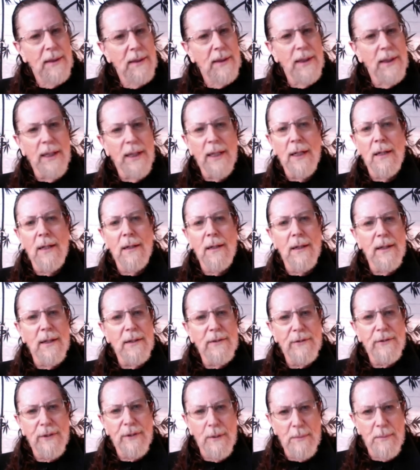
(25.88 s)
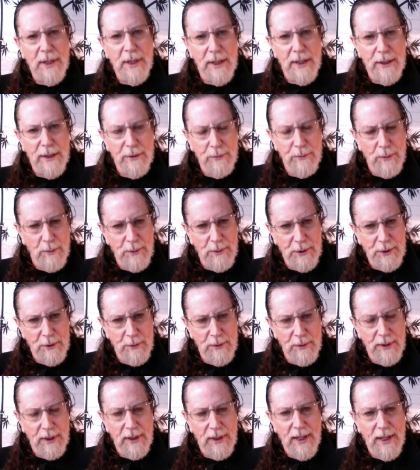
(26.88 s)
it at least simulates what we do in
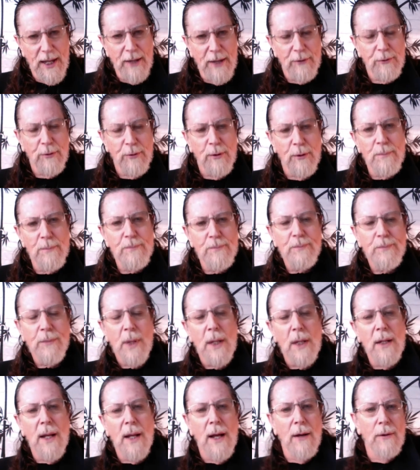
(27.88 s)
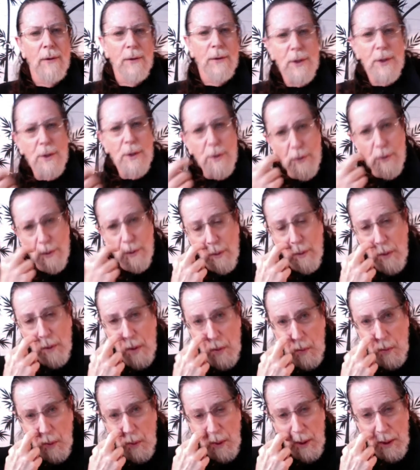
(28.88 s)
the classroom. Now, you
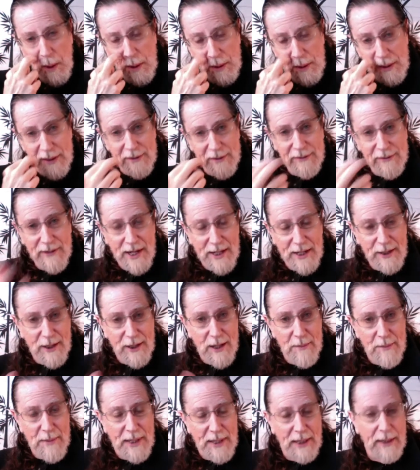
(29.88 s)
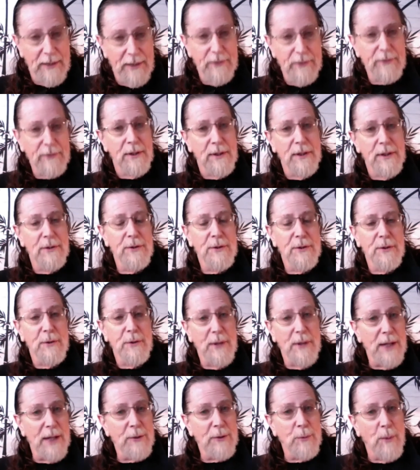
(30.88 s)
were the second on my list, and so
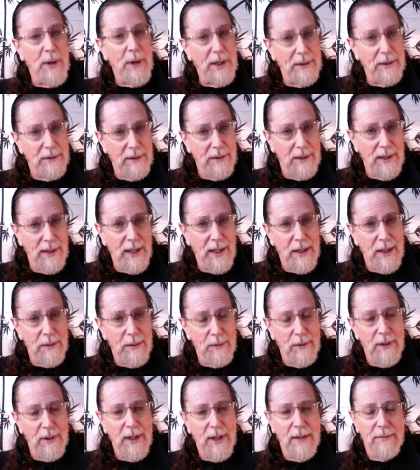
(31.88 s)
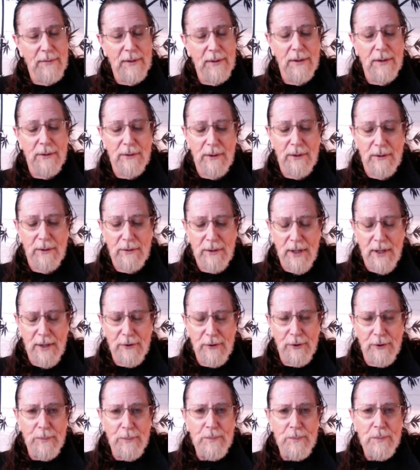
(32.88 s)
that's why today we're having this
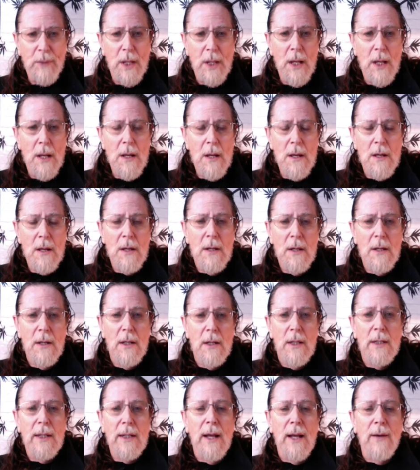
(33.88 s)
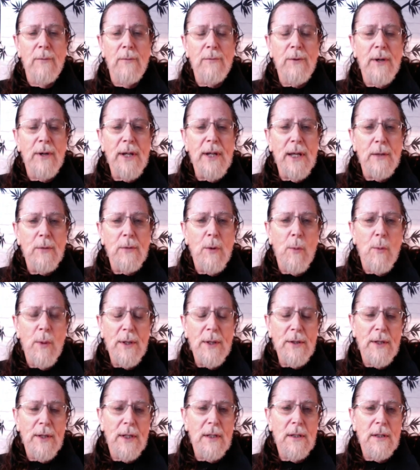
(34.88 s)
discussion. Now, forget one
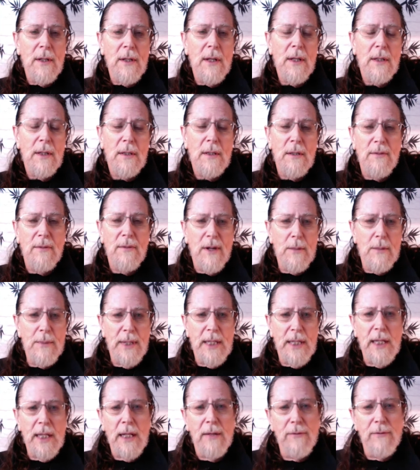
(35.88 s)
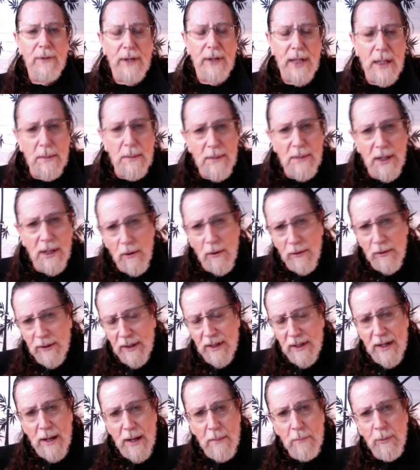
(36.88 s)
thing at the very beginning. Forget about all the
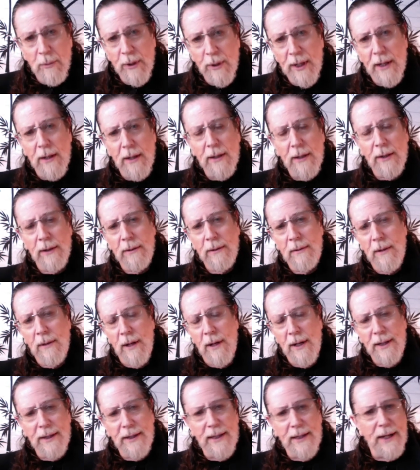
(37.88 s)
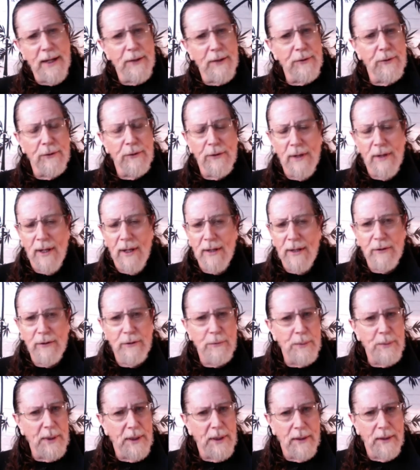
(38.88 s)
numbering on the exercises
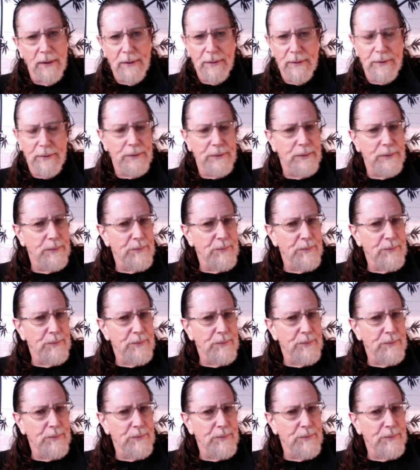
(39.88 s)
because